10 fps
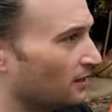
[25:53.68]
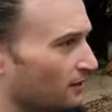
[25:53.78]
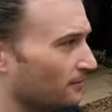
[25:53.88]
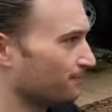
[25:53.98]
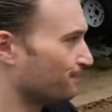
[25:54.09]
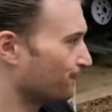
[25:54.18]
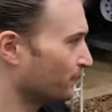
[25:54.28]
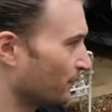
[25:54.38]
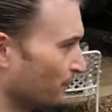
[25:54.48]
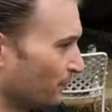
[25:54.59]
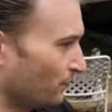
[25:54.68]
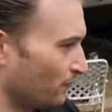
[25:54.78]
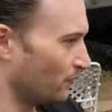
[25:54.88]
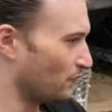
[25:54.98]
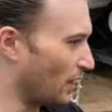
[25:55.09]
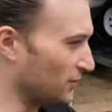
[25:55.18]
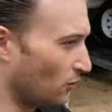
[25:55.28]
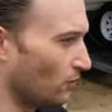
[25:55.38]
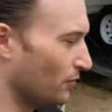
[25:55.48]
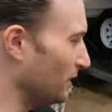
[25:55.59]
Um, I
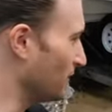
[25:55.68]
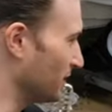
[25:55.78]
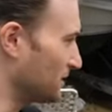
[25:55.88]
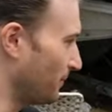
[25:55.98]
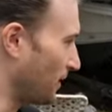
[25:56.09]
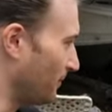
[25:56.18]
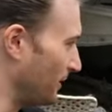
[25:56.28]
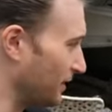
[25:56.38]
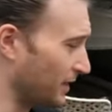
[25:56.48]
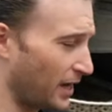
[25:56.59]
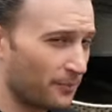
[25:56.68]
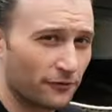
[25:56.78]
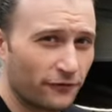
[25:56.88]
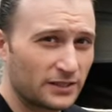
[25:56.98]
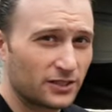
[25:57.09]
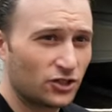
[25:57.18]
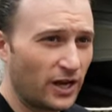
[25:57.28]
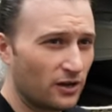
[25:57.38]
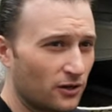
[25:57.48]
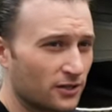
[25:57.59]
don't really want this to become like a camper fixing
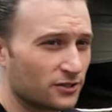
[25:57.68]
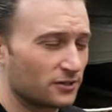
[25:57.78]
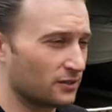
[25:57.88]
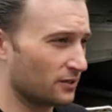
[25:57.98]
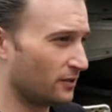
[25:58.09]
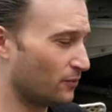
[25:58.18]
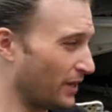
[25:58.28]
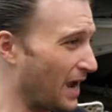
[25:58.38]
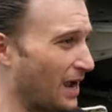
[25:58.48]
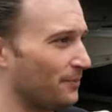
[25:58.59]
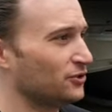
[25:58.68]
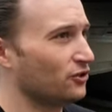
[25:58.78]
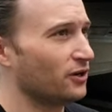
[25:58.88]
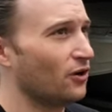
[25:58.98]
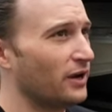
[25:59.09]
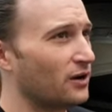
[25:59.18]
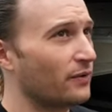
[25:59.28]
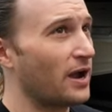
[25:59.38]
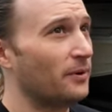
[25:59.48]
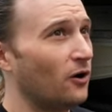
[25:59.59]
channel because when that happens, you can go down a
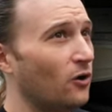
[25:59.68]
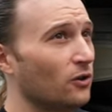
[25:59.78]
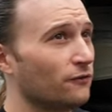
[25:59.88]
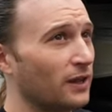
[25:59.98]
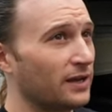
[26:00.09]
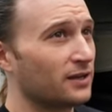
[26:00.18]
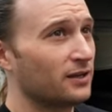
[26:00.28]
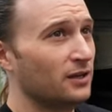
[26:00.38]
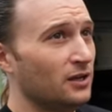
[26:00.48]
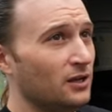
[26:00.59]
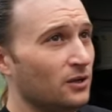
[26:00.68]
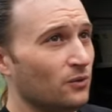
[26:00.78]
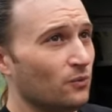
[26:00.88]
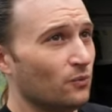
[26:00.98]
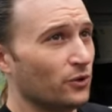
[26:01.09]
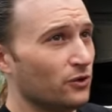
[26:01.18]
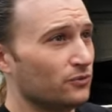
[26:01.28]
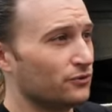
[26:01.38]
rabbit hole of like where you